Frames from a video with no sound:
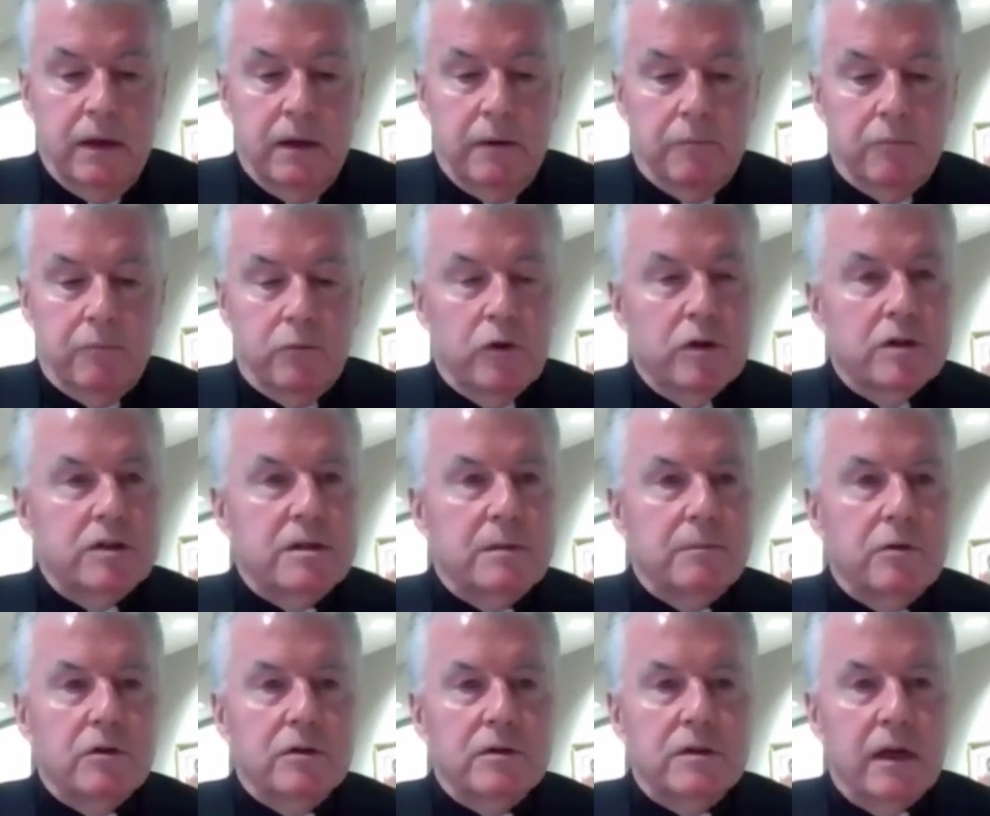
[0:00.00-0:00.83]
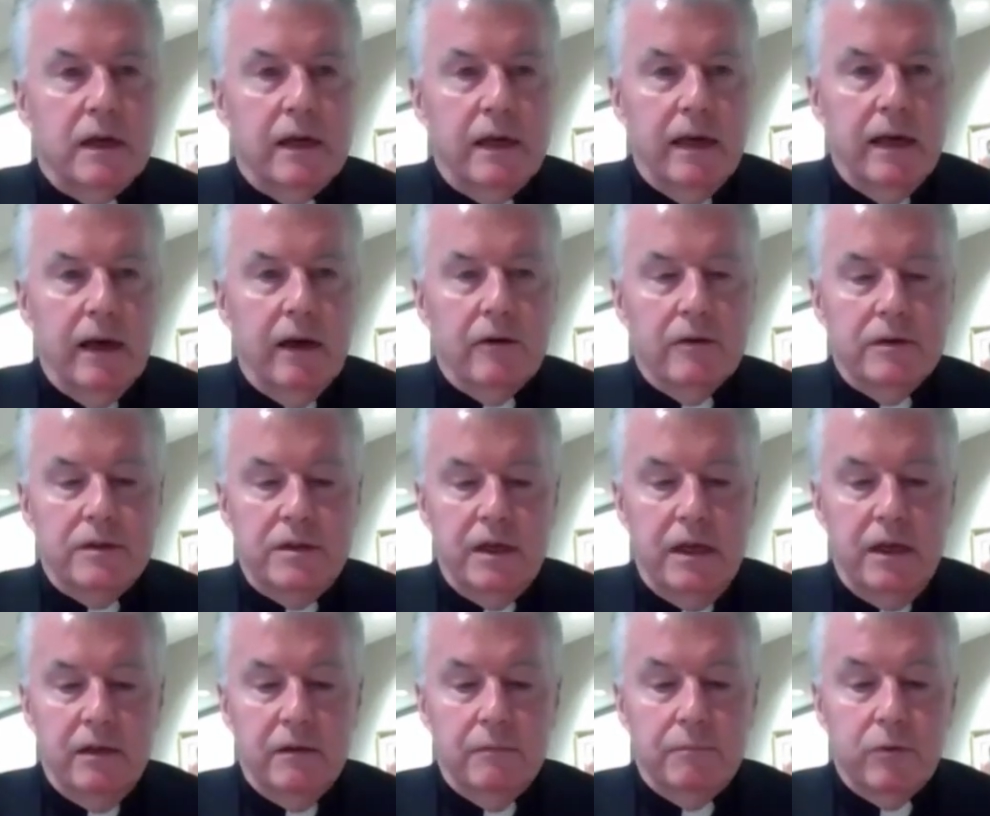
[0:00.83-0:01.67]
principles that guarantee
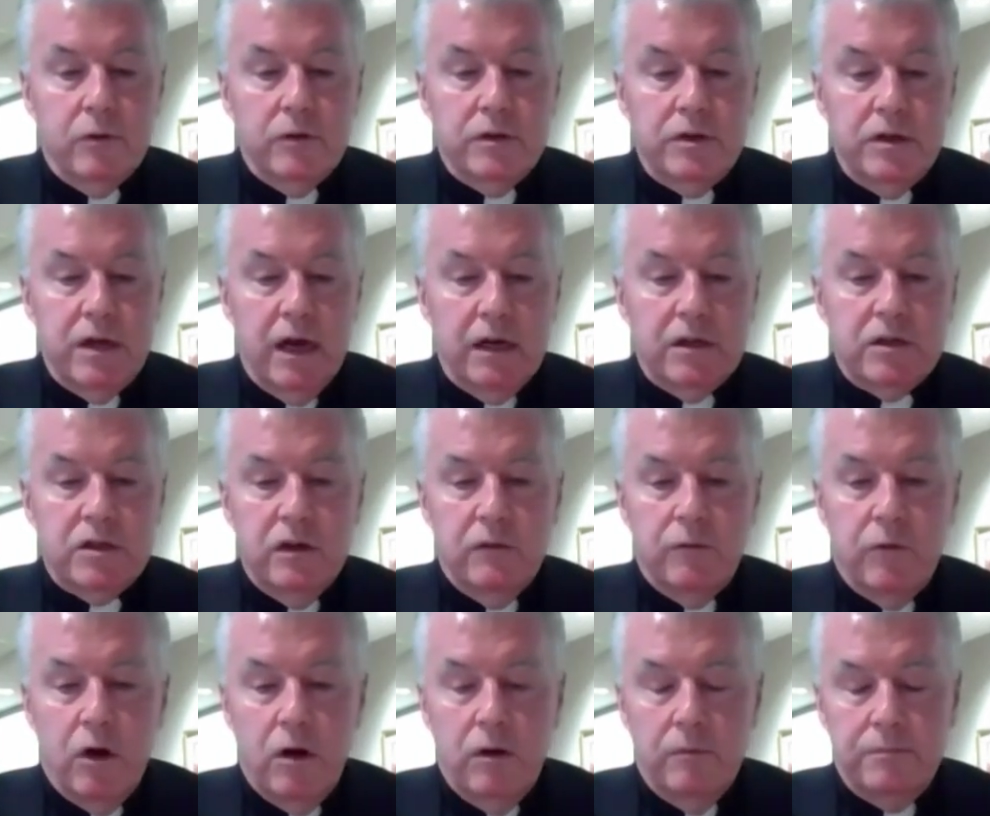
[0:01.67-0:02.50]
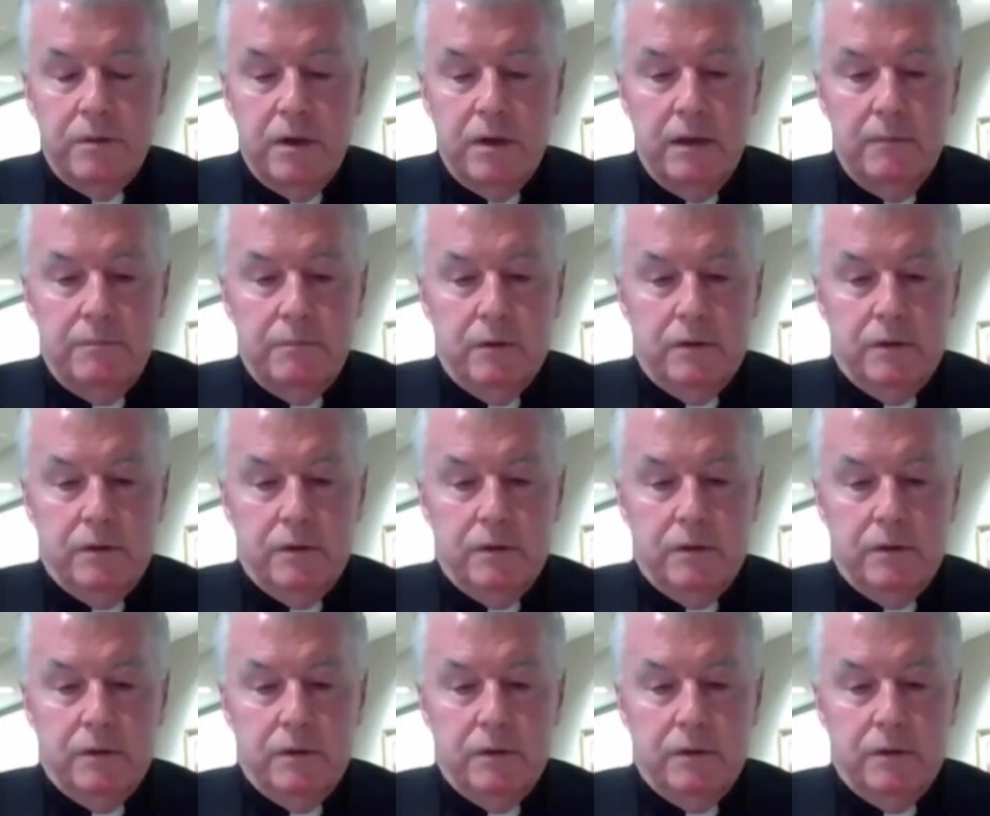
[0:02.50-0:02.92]
the protection of all peoples,